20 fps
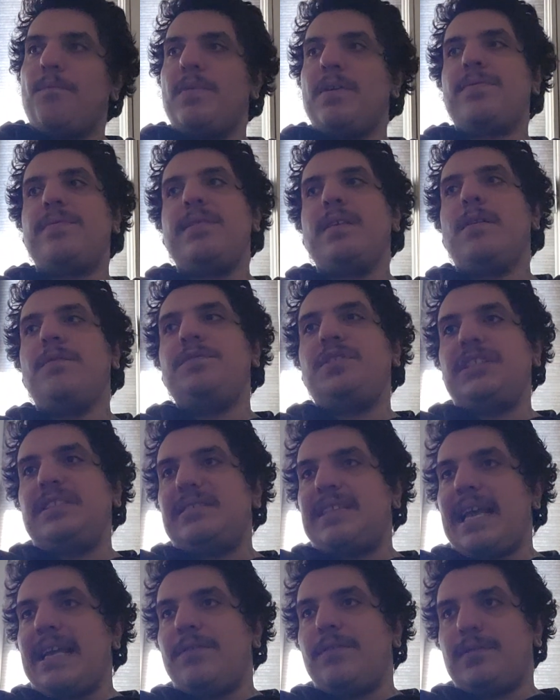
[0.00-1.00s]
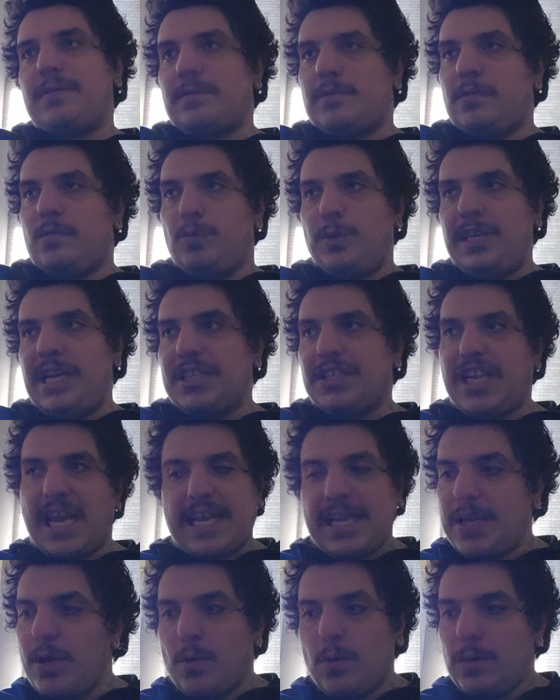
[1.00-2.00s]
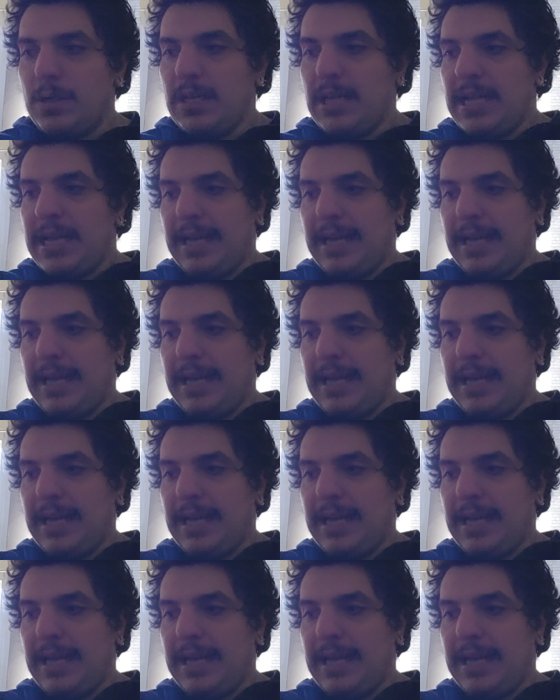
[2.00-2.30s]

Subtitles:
Phil, she's like to Rita, she's like, yo,